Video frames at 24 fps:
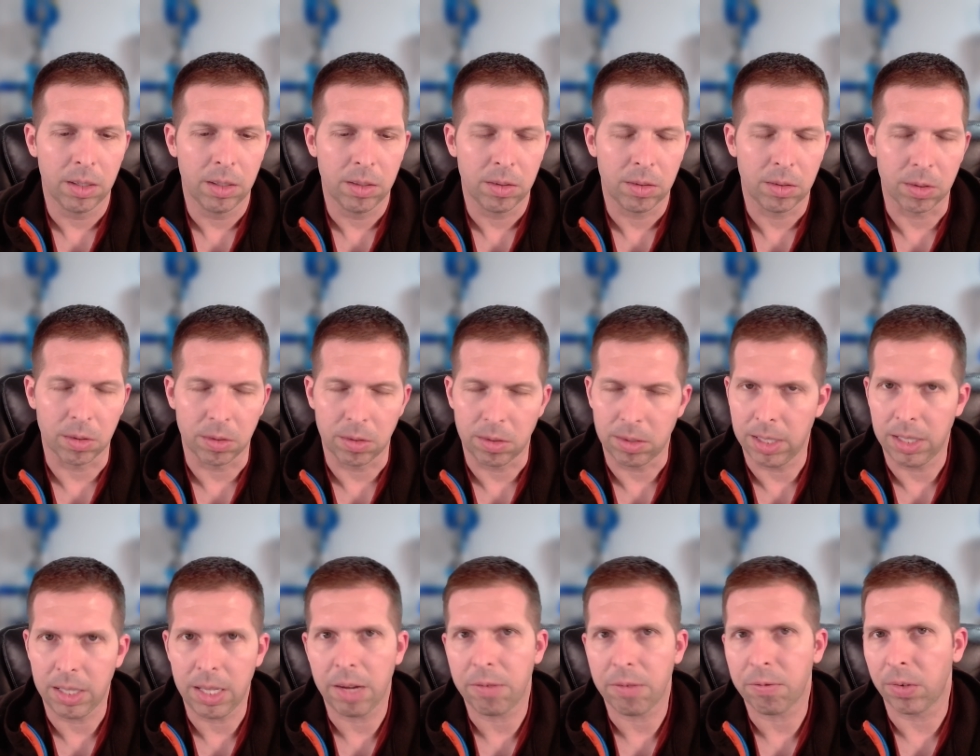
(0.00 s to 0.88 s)
So
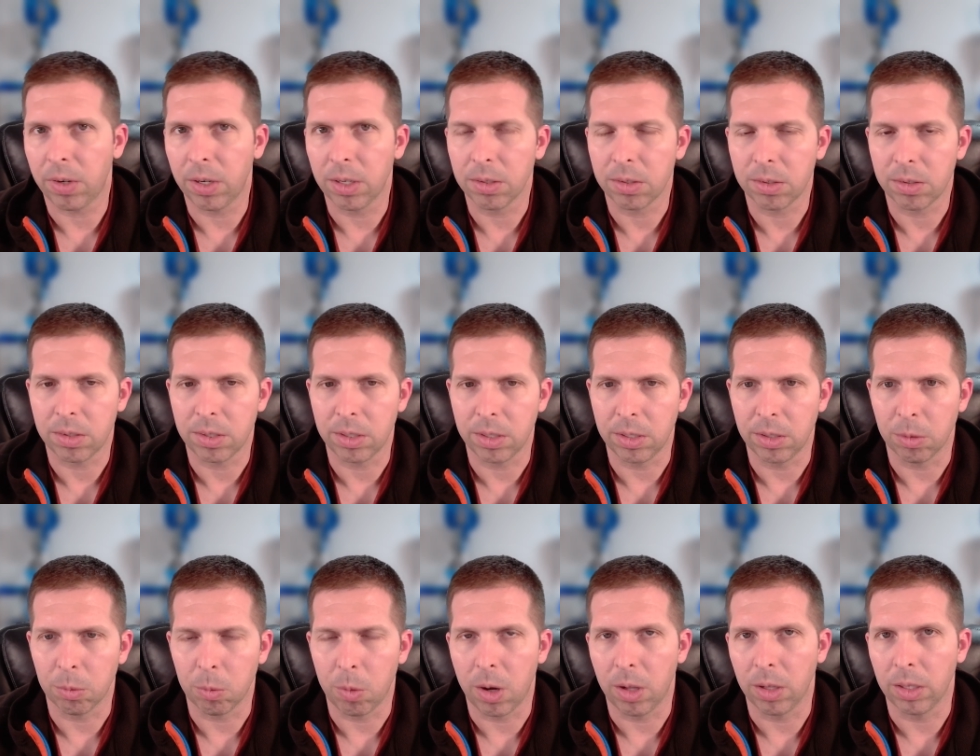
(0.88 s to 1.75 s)
send that first to your
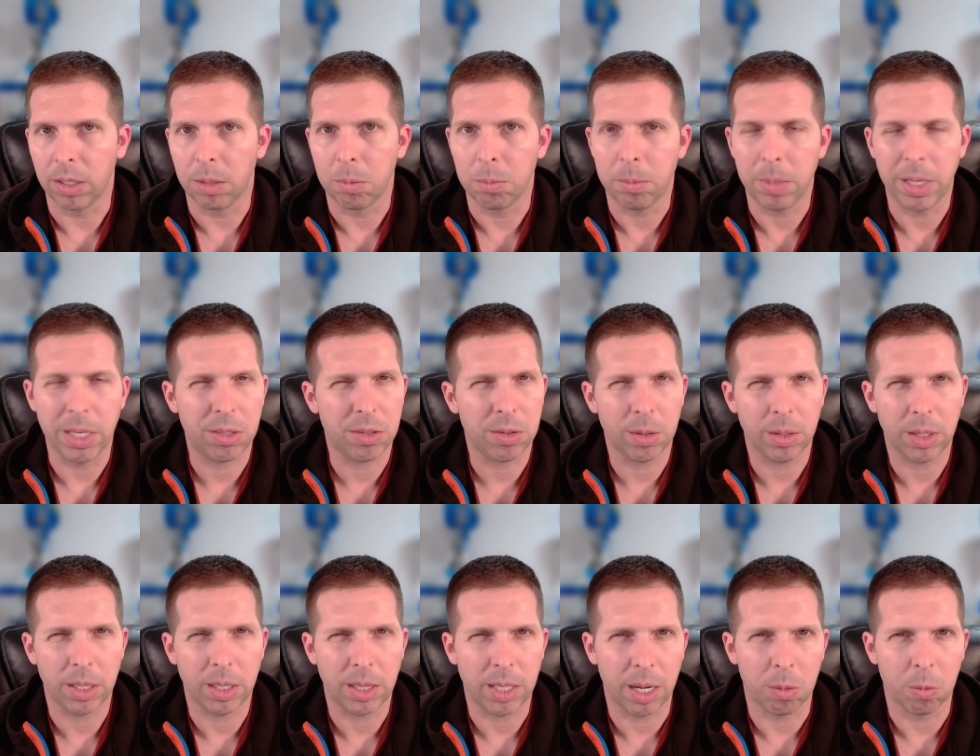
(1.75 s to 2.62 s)
wallet. Make sure
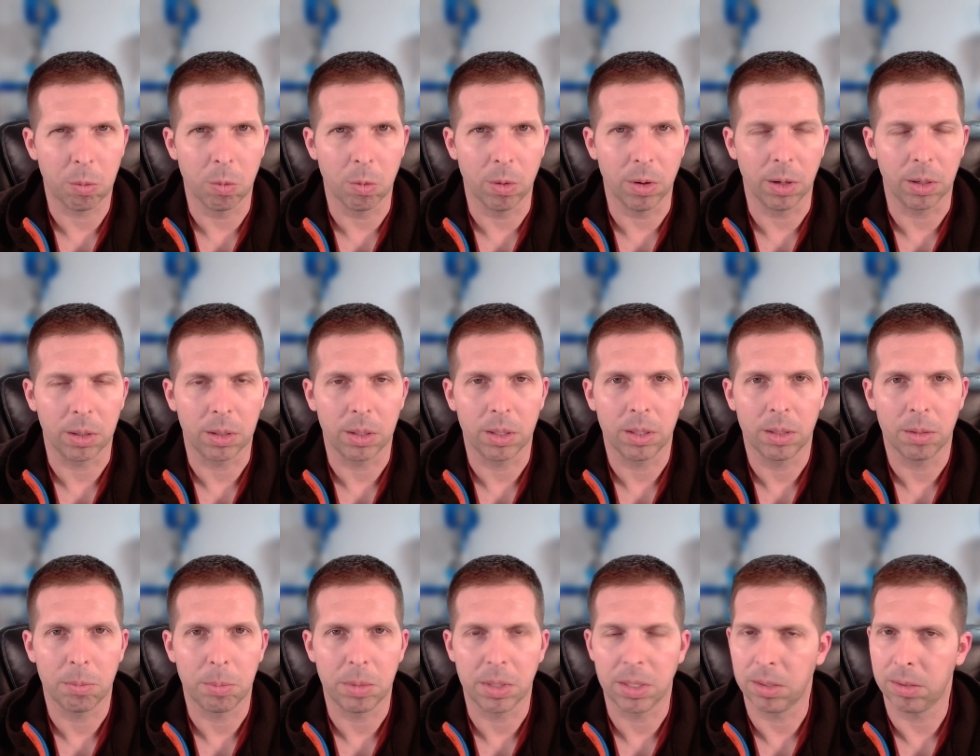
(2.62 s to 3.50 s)
that that worked,
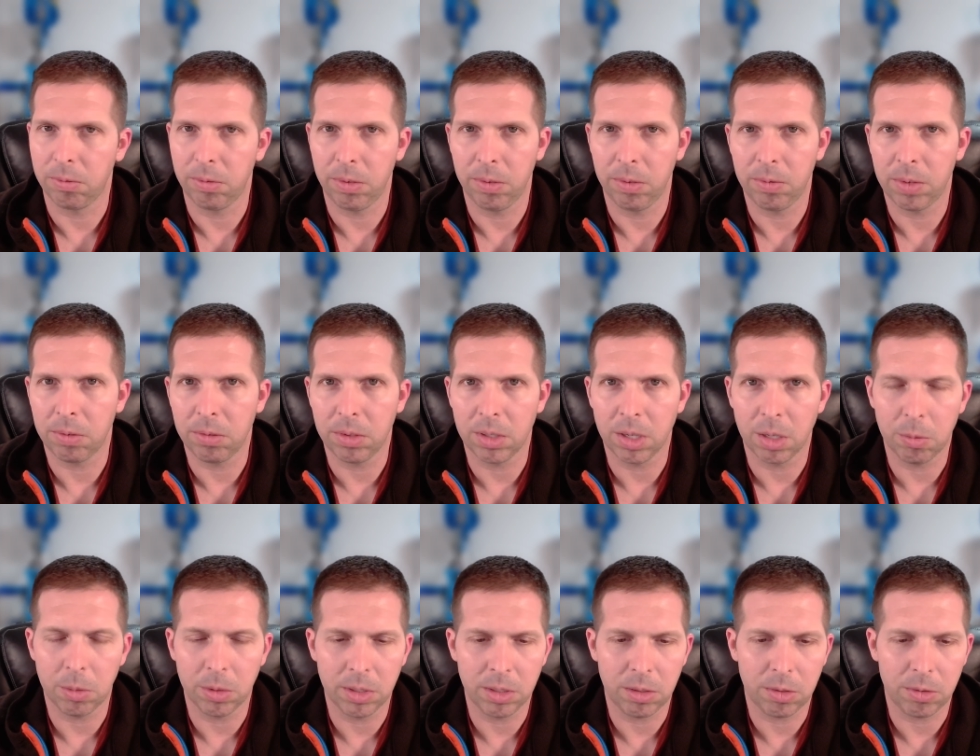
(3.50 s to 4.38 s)
because if you've never done
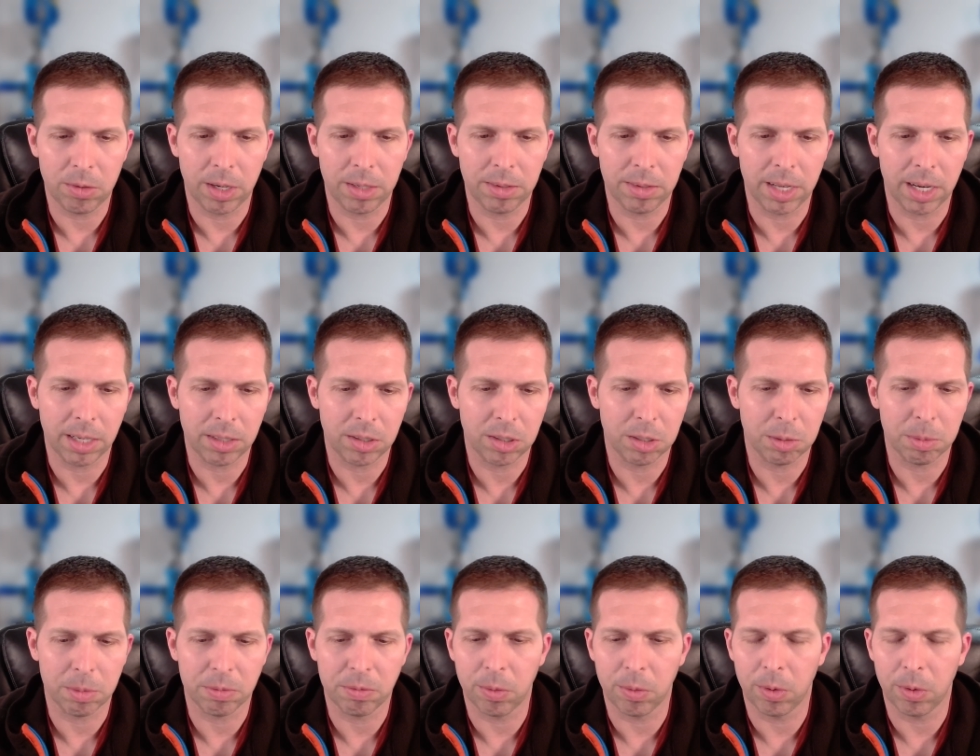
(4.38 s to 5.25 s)
one of these transactions
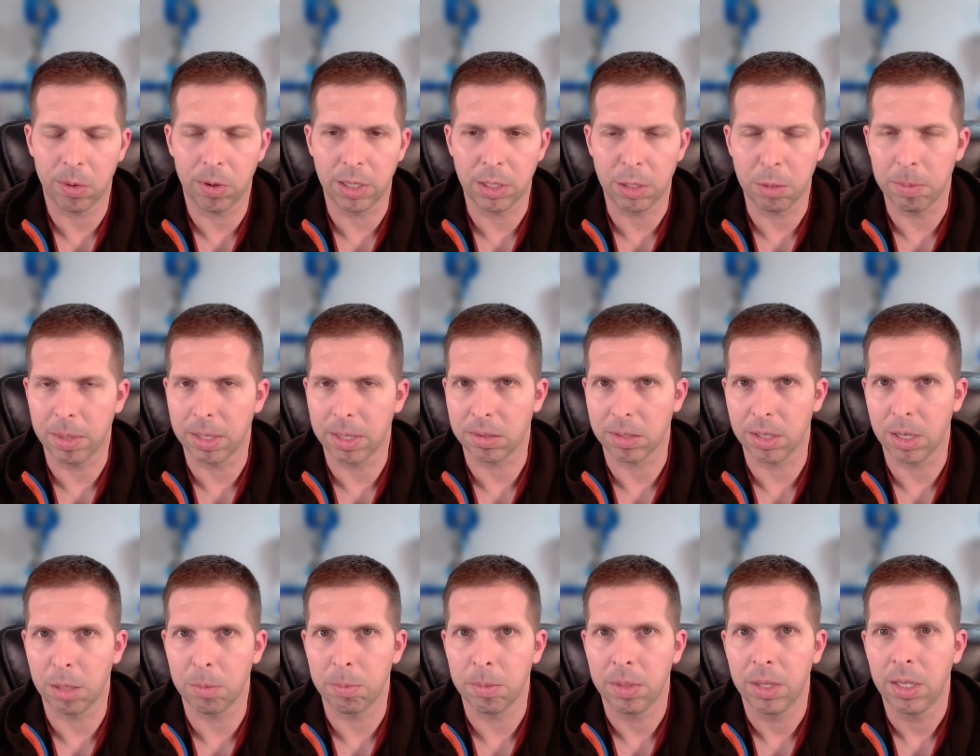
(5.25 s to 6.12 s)
before and you mess
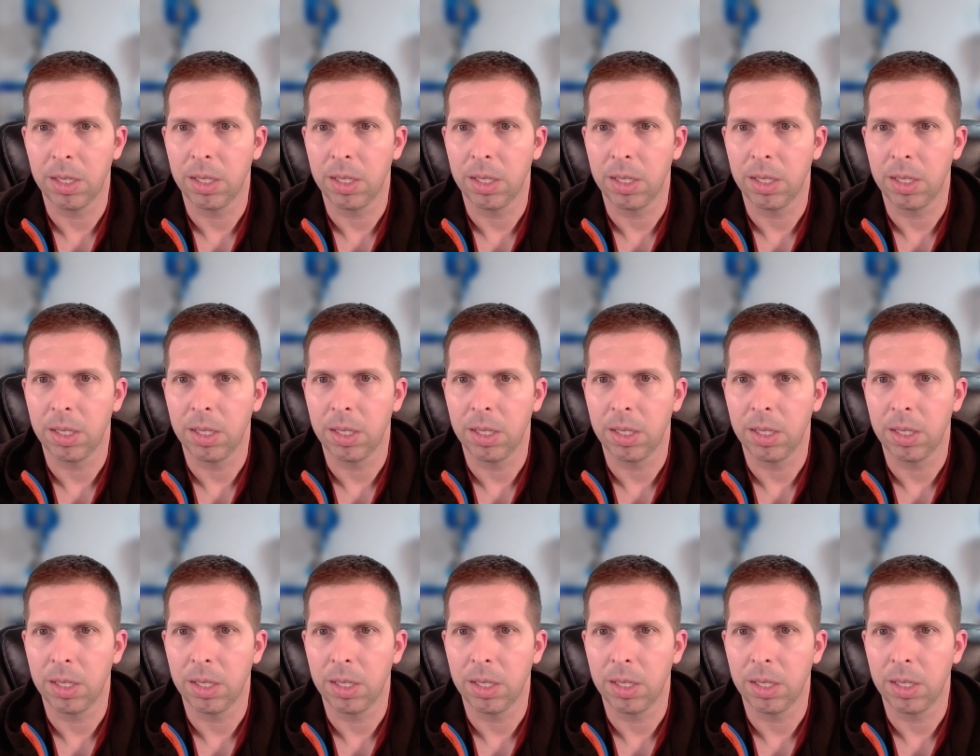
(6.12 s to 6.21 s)
up,